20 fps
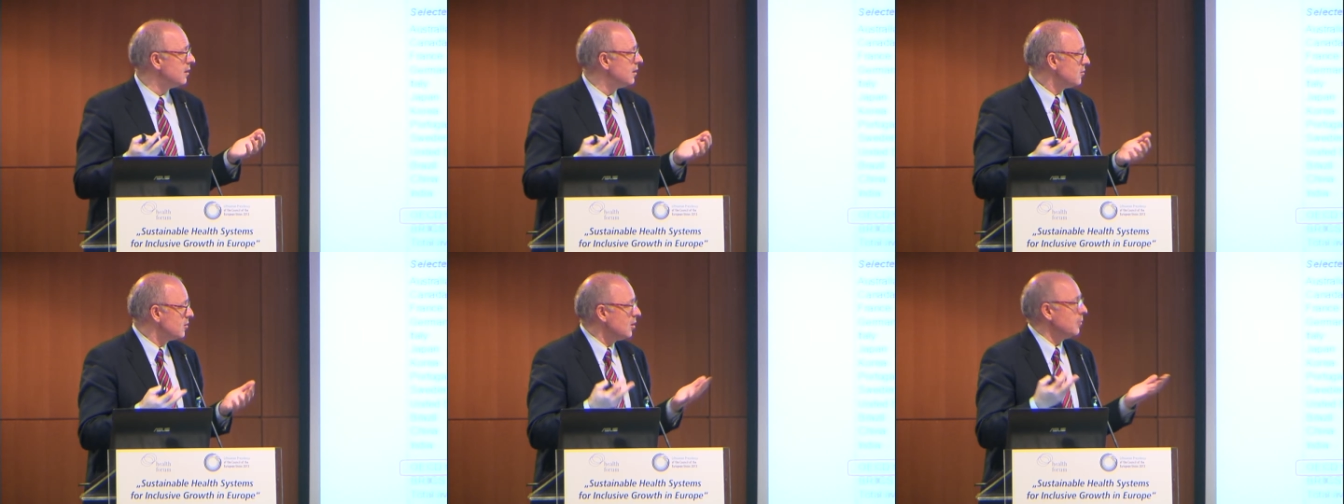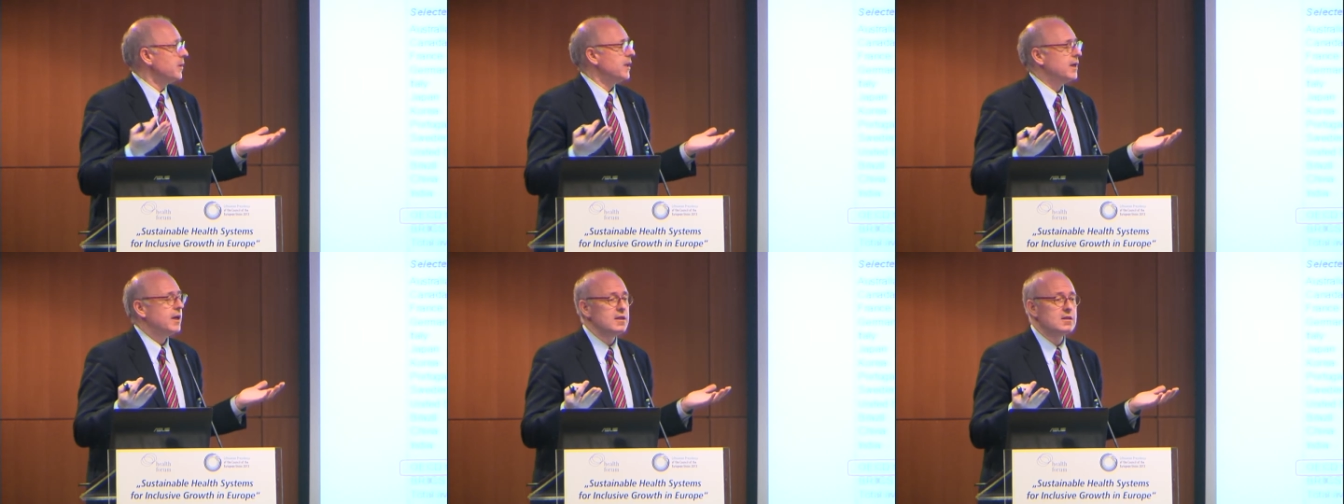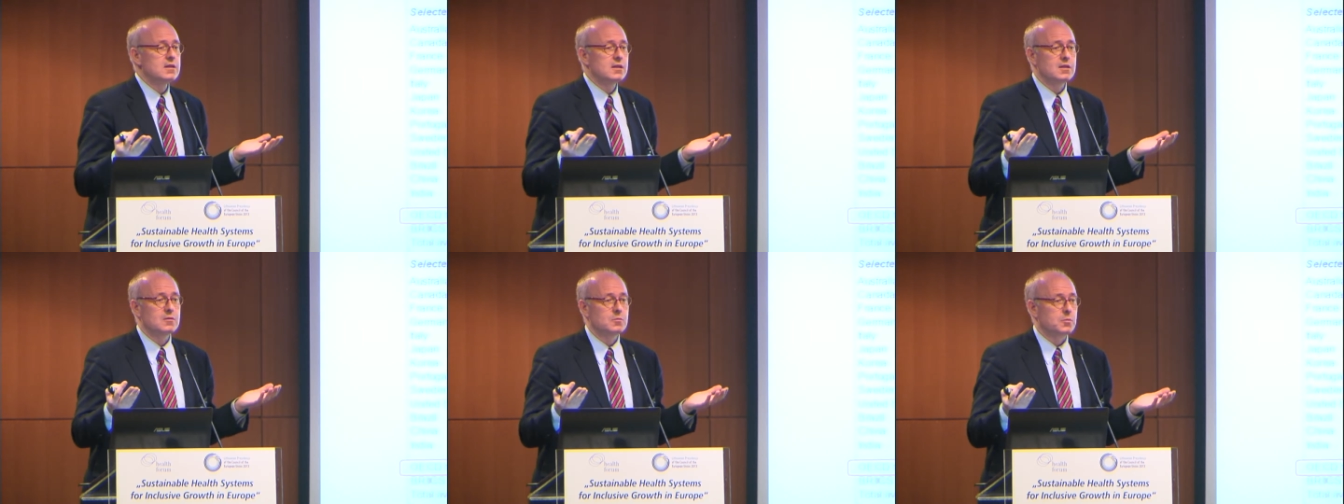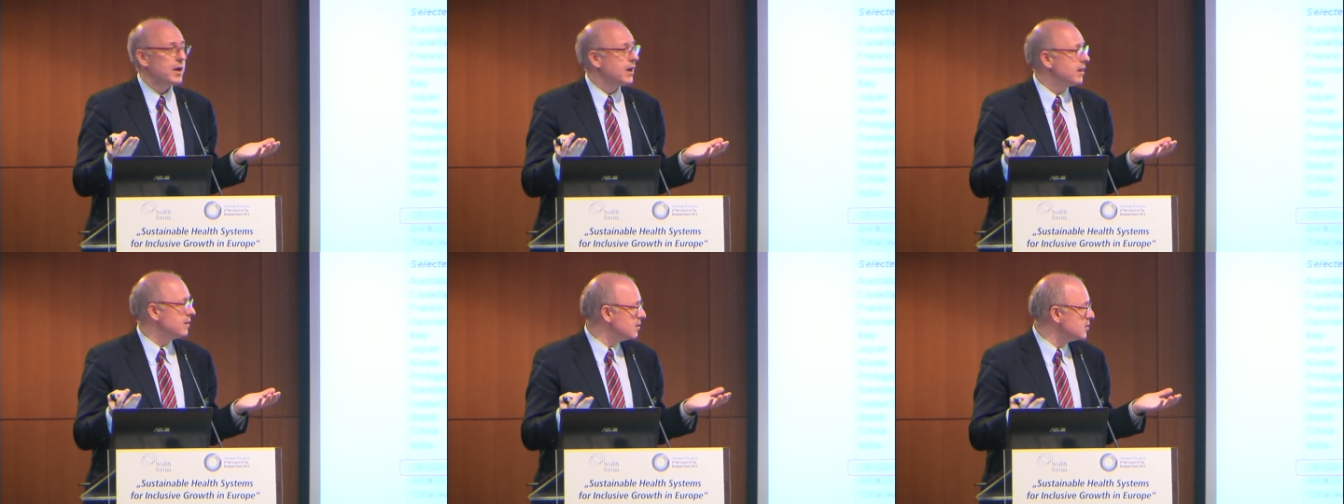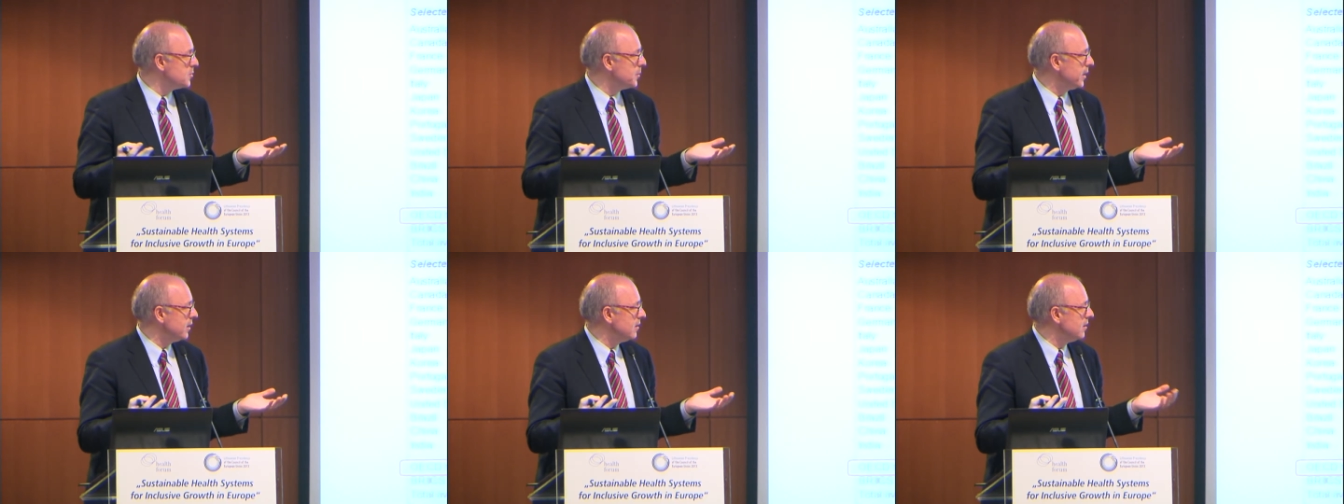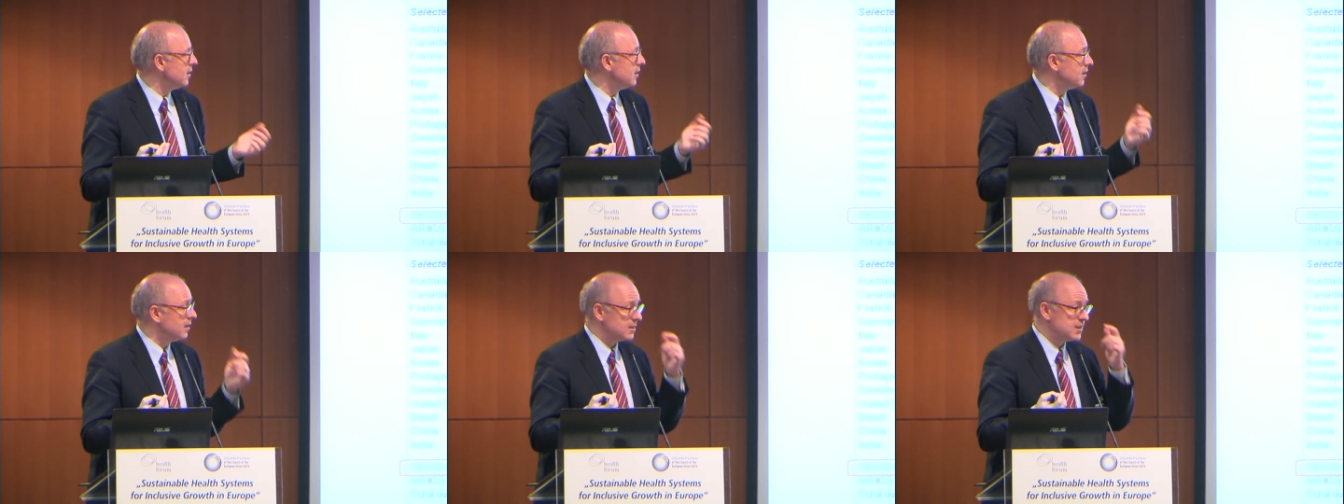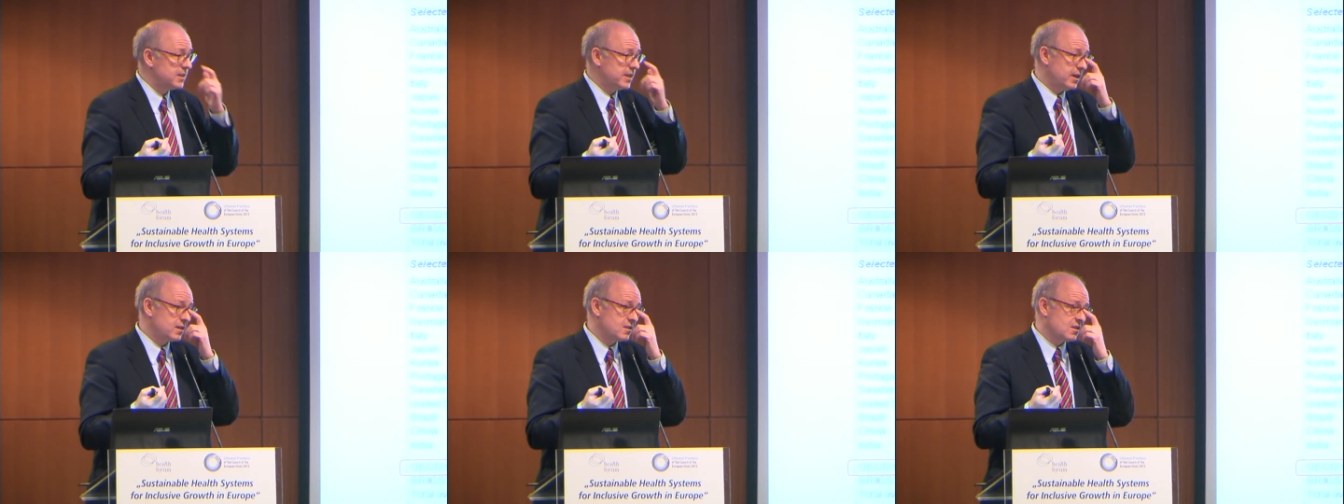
dominated by the spending in healthcare.